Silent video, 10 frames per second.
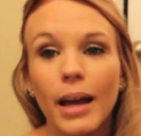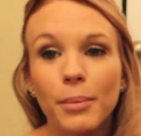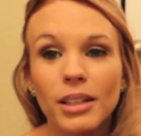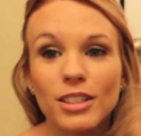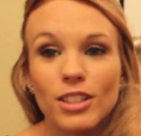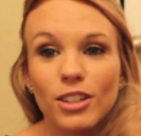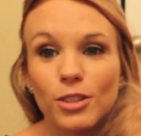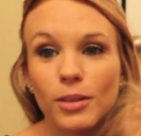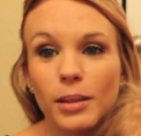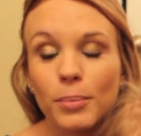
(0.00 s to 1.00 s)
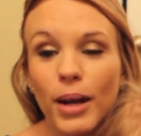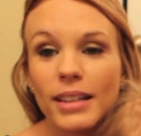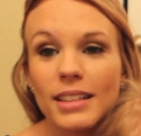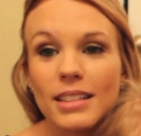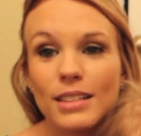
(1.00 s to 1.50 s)
I'm going to start doing
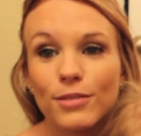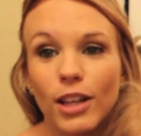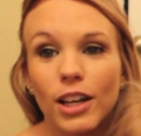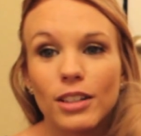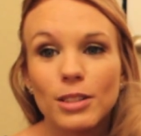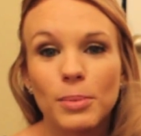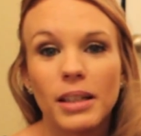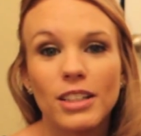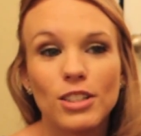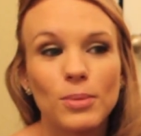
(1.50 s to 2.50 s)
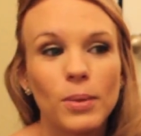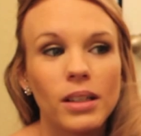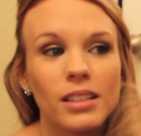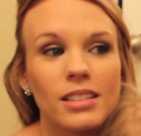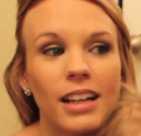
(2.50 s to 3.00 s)
pregnancy vlogs, but I just
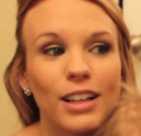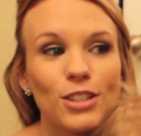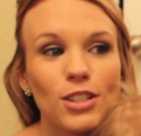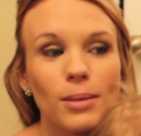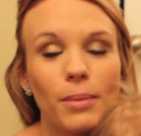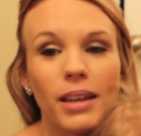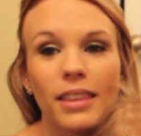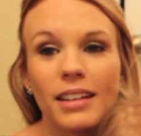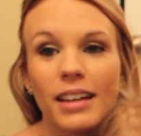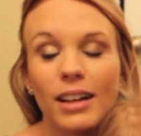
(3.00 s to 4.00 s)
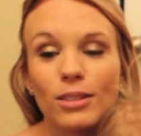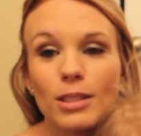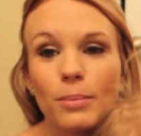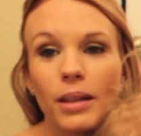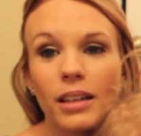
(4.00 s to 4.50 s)
wanted to actually make the
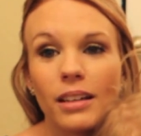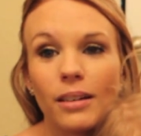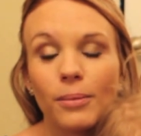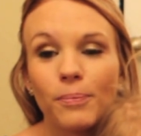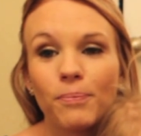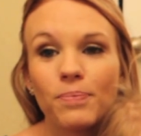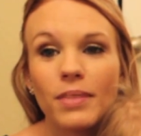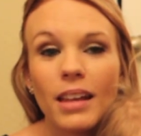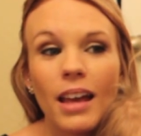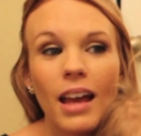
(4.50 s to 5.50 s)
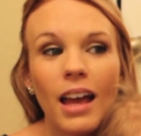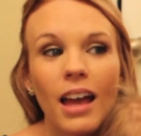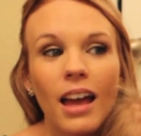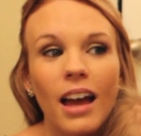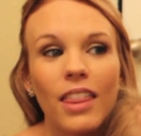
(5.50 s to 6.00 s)
announcement.
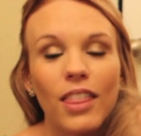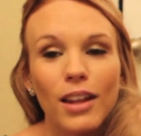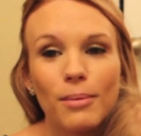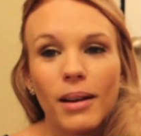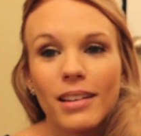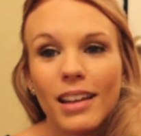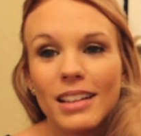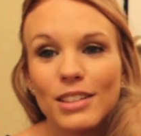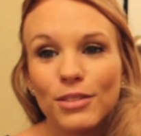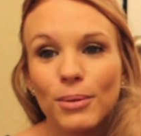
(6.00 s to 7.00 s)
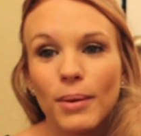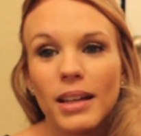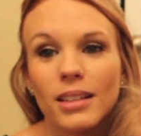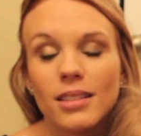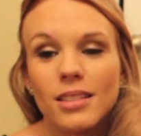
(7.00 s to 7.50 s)
I thought about a lot of different
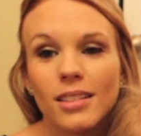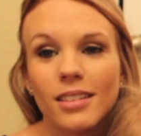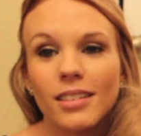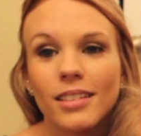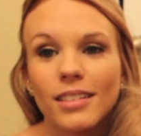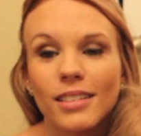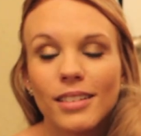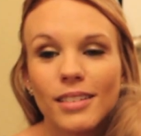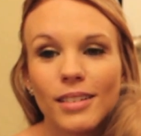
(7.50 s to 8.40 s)
ways to